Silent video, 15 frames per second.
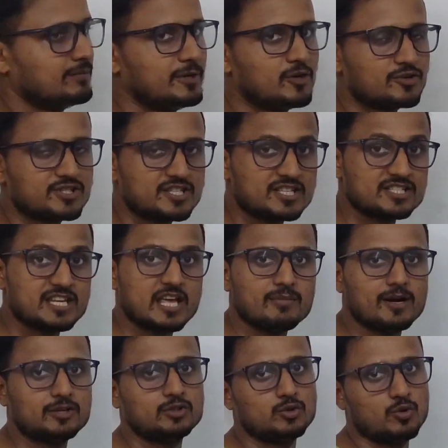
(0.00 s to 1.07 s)
Because it is
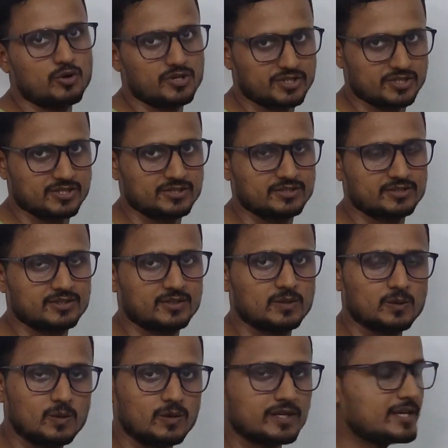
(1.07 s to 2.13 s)
neighbor to OH.
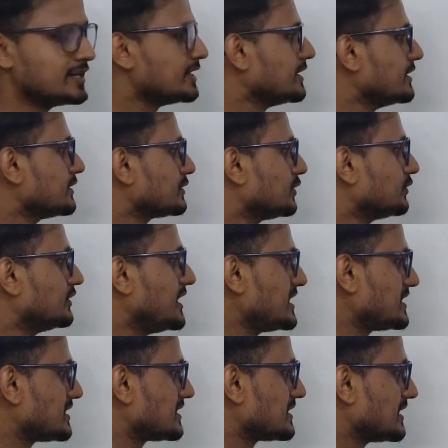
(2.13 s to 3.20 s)
Okay. So
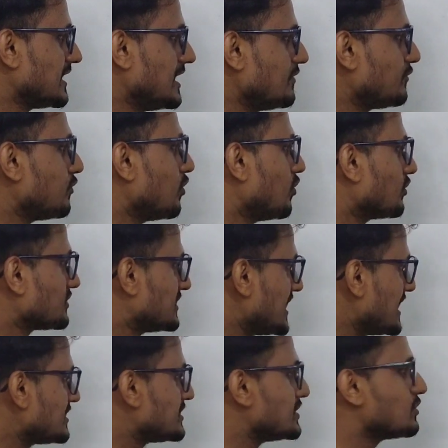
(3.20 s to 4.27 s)
this, if
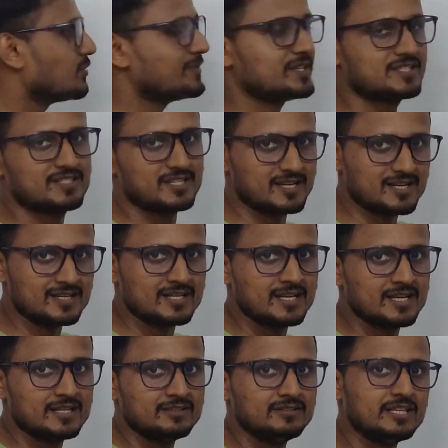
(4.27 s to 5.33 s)
CH3 group is
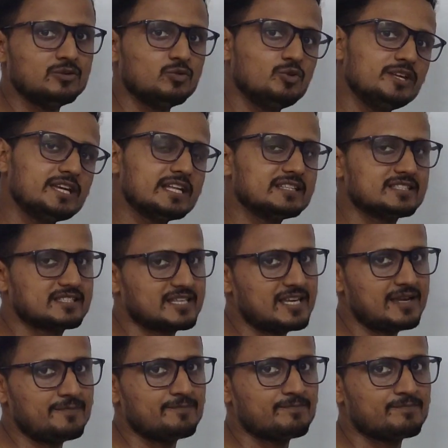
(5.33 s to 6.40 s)
there, then we can
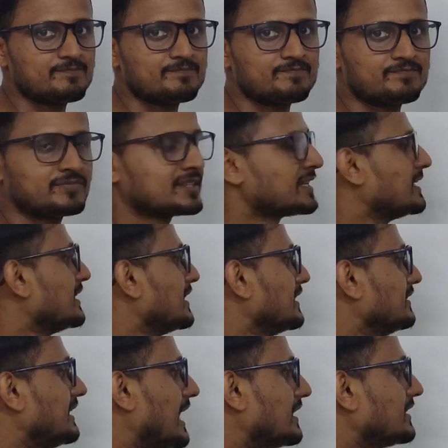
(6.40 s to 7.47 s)
say
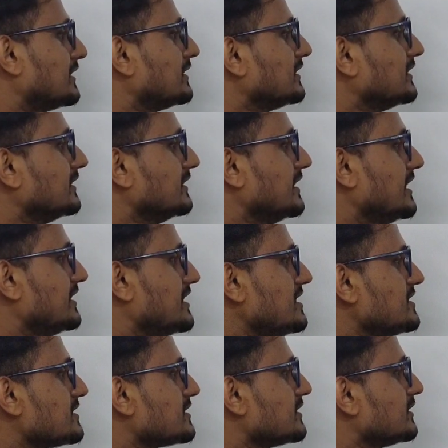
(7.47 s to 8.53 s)
that it
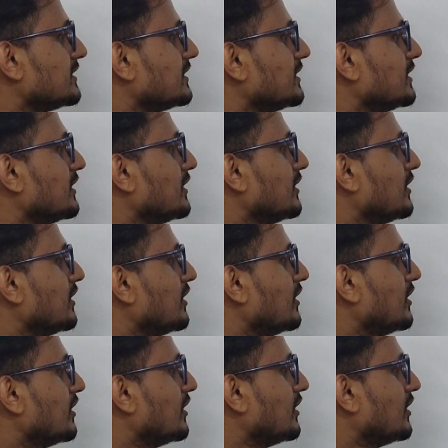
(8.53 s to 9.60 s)
is
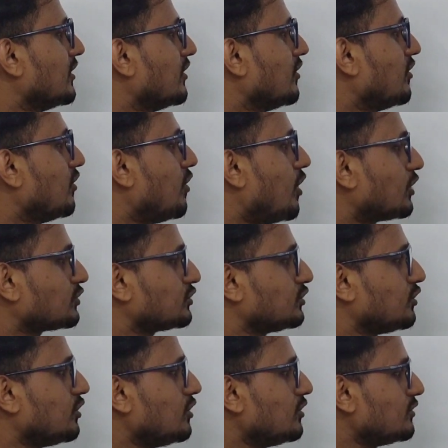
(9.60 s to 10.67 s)

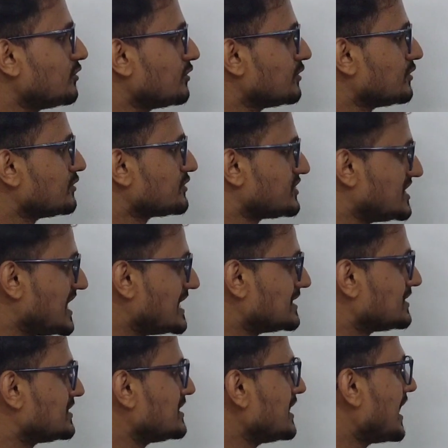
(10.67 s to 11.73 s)
ortho
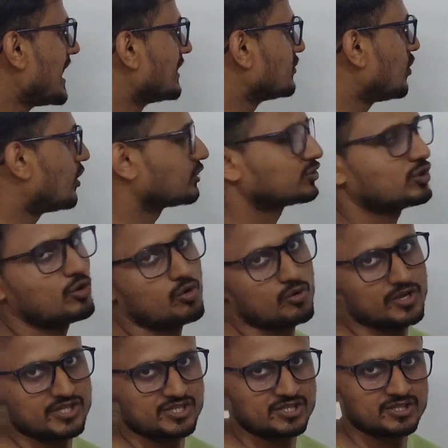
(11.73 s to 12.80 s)
CH3 and ortho
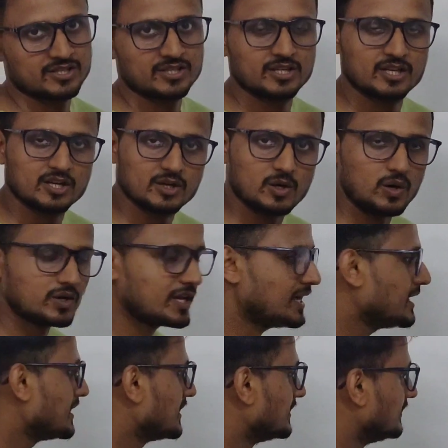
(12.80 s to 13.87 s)
OH. Okay.